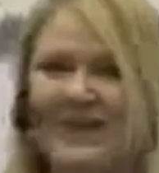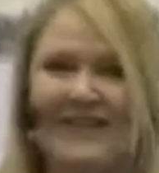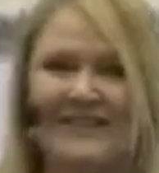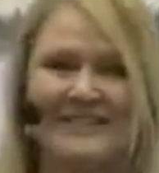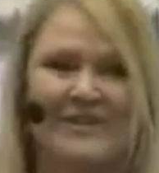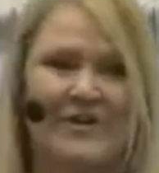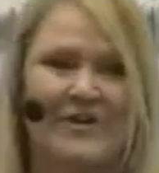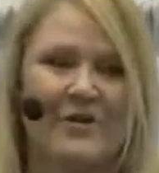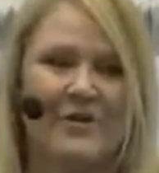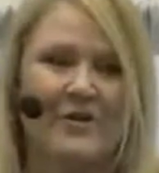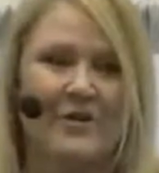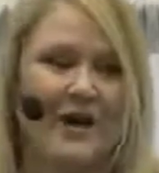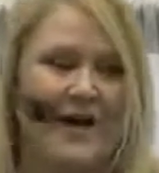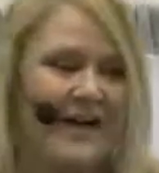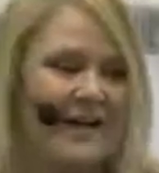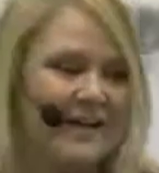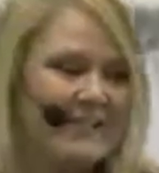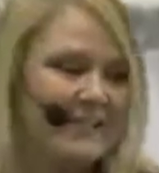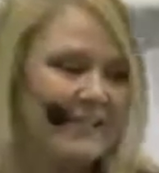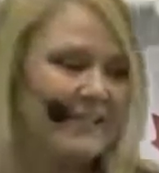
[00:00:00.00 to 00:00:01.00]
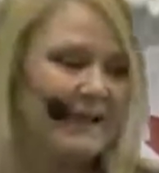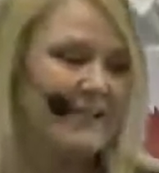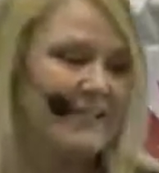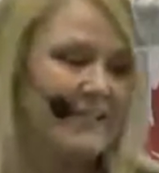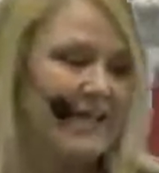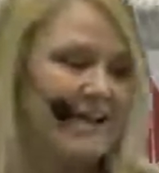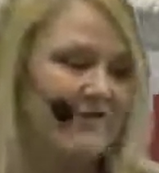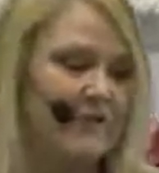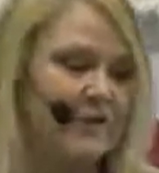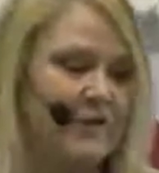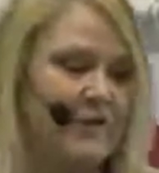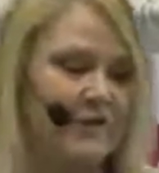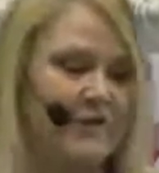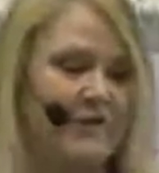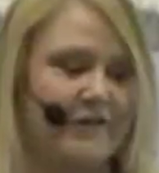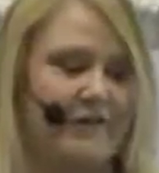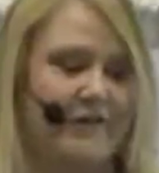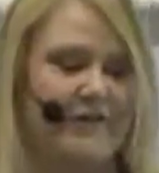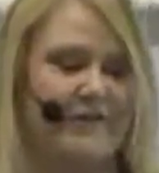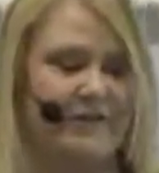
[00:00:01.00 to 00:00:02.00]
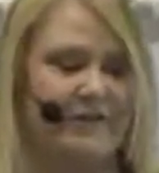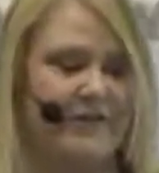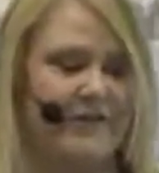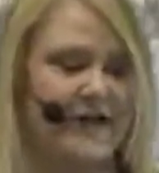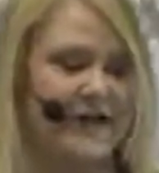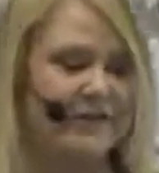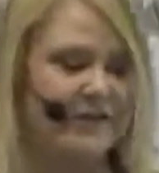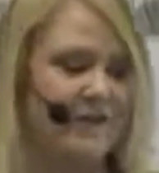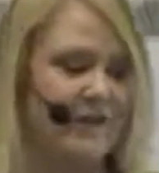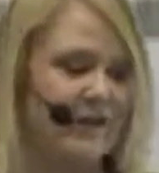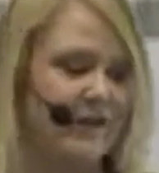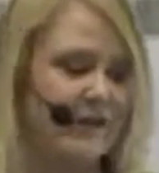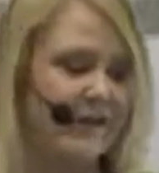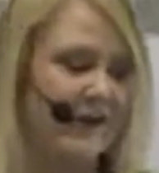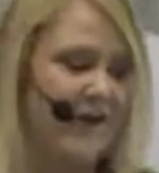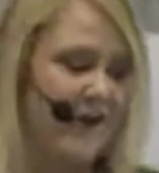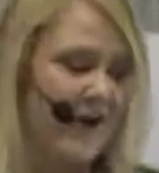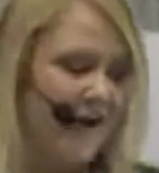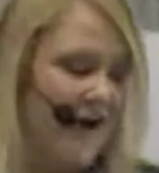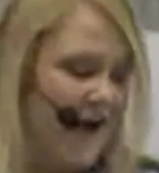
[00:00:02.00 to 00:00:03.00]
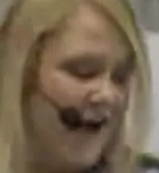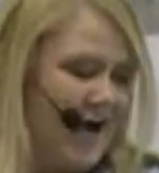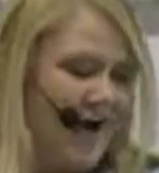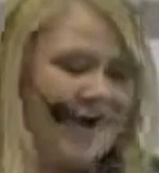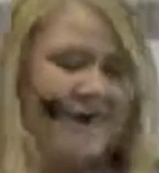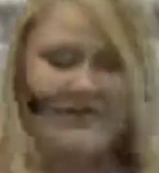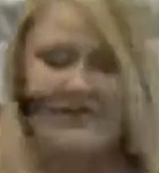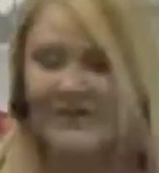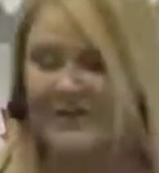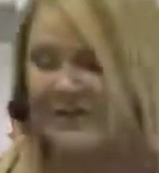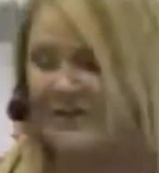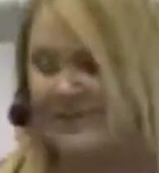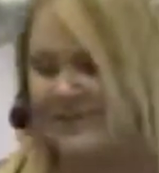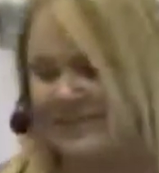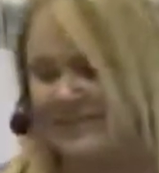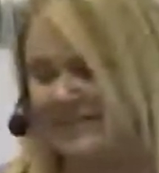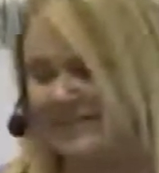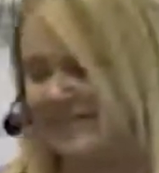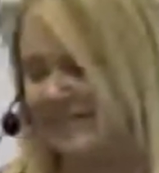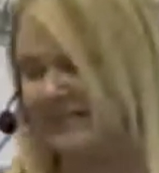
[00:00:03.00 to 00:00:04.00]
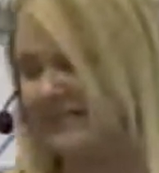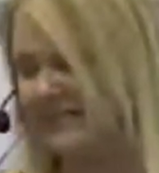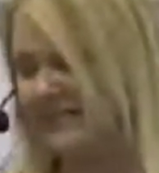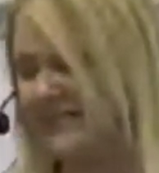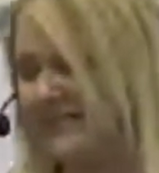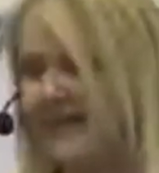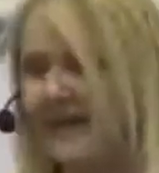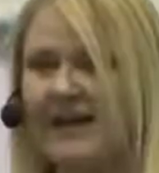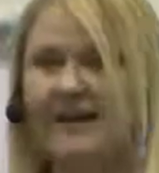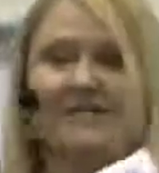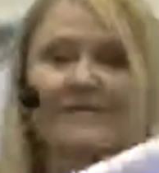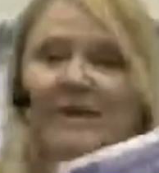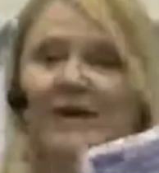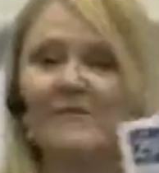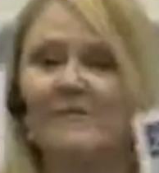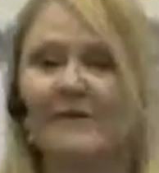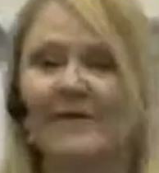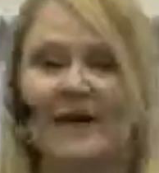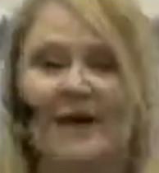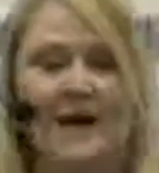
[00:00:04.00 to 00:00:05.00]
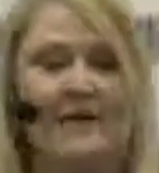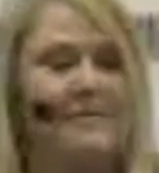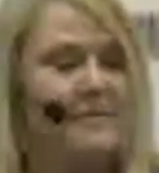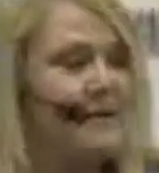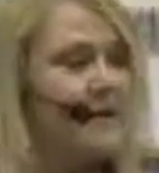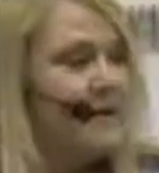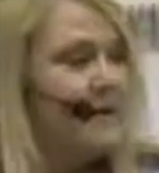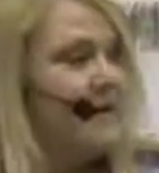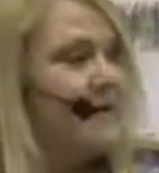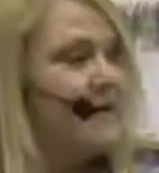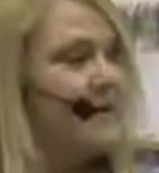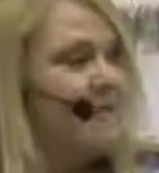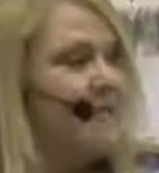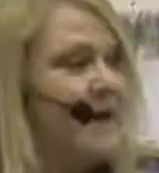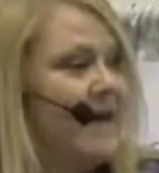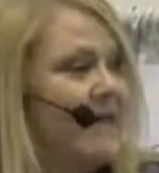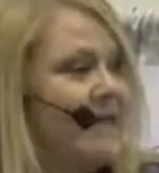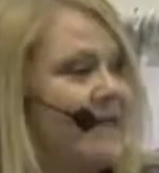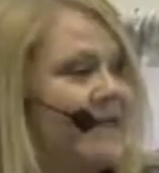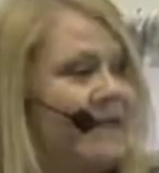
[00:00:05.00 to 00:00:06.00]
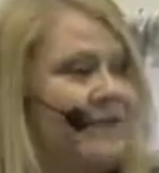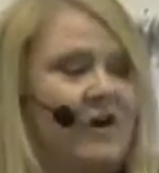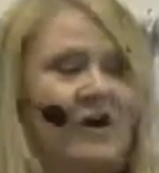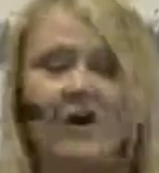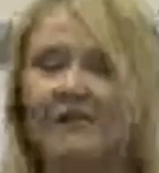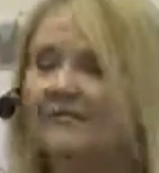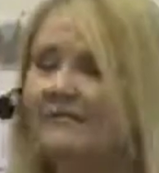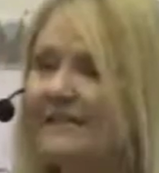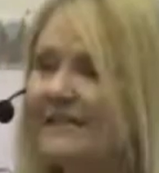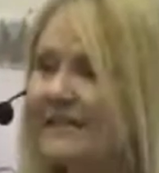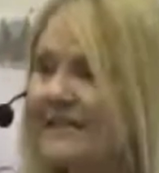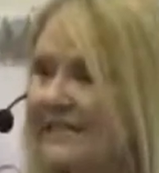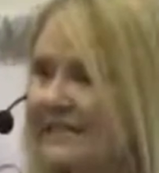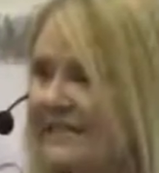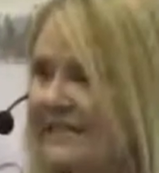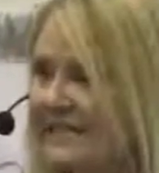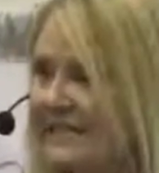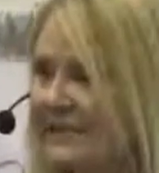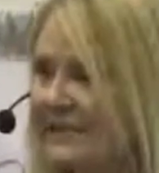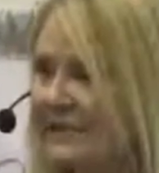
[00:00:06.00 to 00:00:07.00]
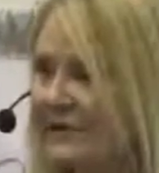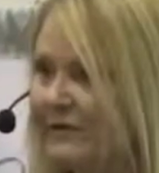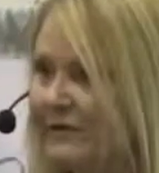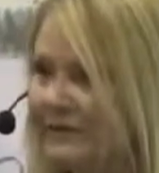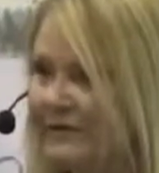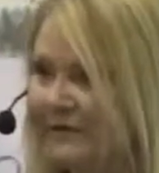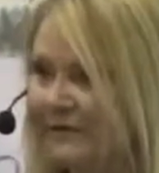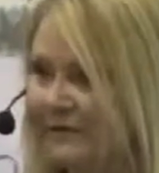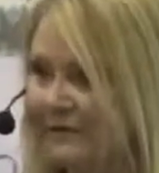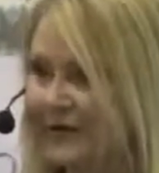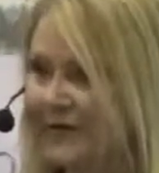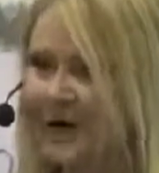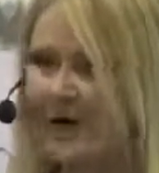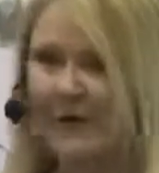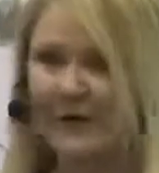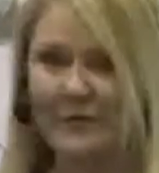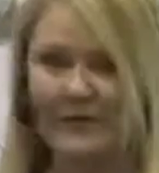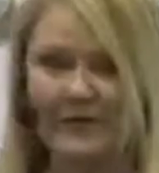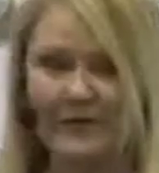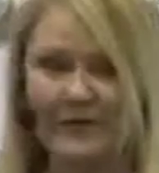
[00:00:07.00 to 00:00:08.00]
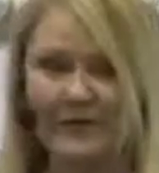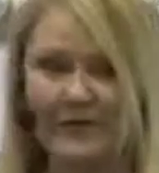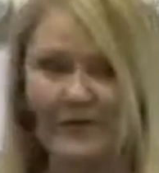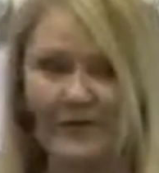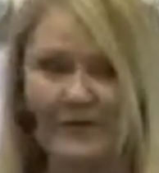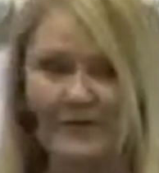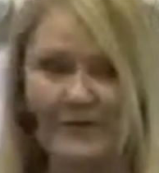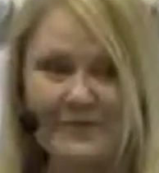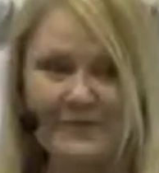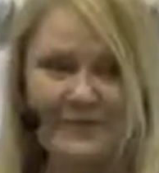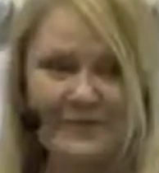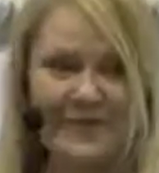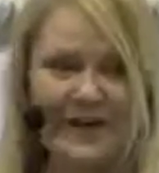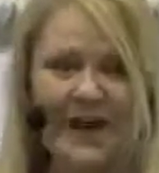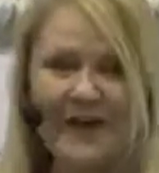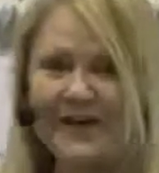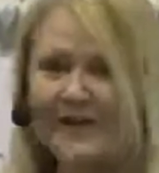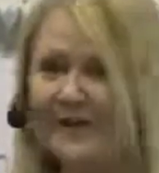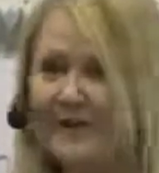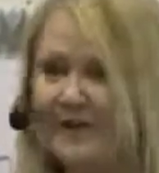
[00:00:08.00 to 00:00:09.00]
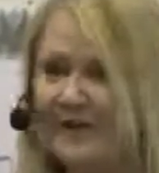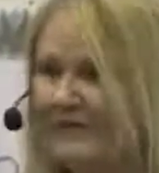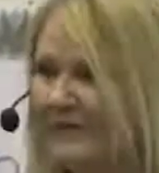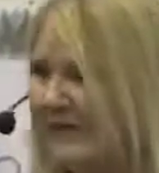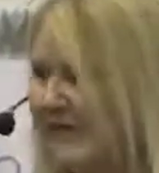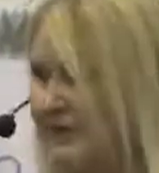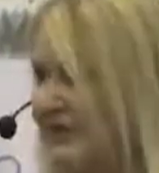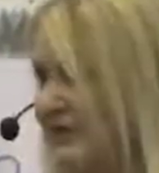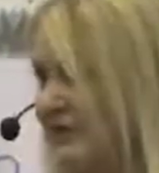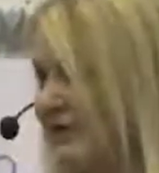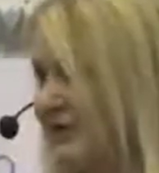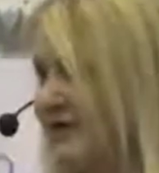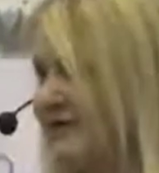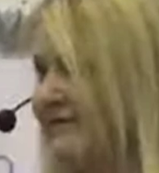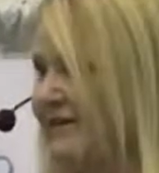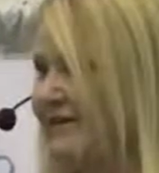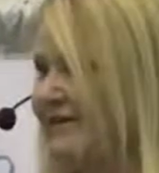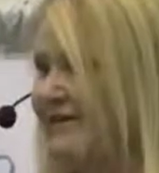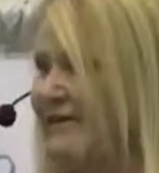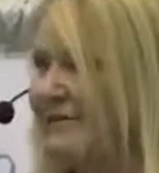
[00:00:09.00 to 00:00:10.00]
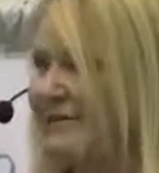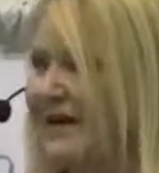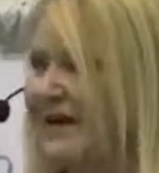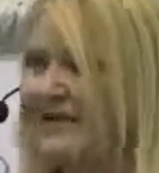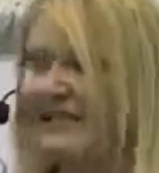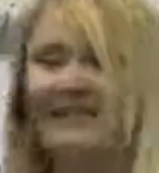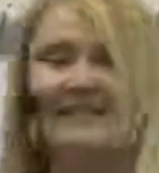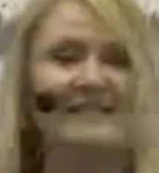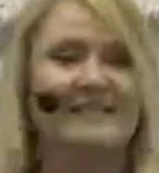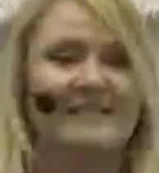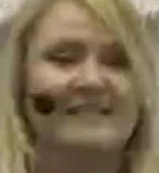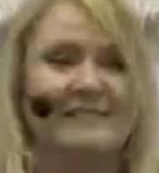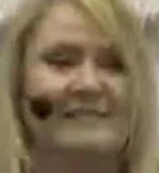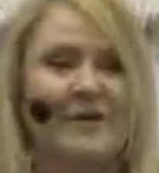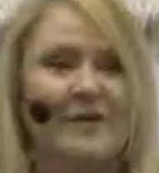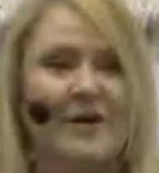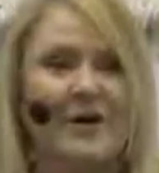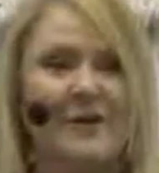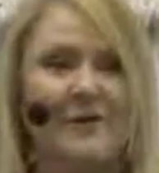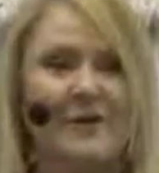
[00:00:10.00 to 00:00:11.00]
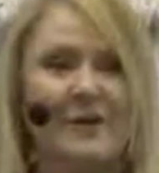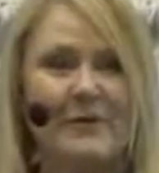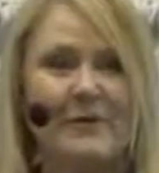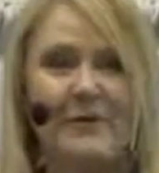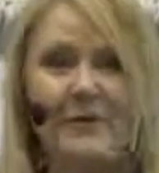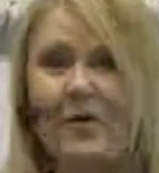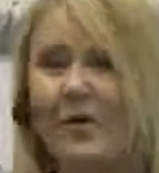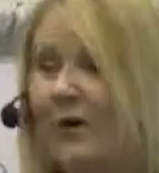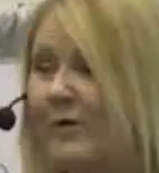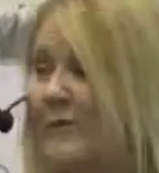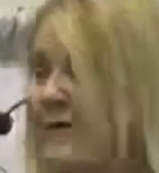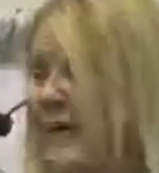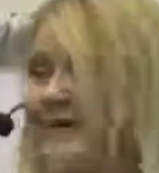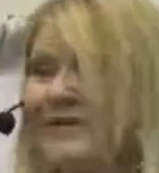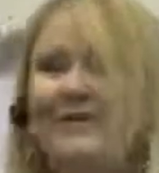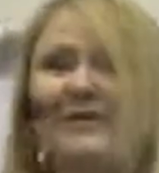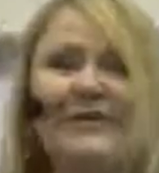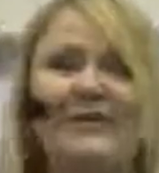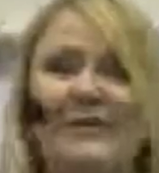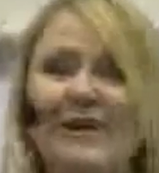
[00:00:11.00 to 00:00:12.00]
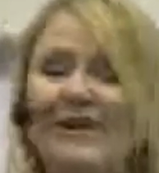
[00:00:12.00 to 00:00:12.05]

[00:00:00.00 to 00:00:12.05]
So it's great to have local things for that training. Also, this event I have coming up, managing conflicts and dealing with difficult people. I don't know if any of you have ever met any difficult people, or maybe you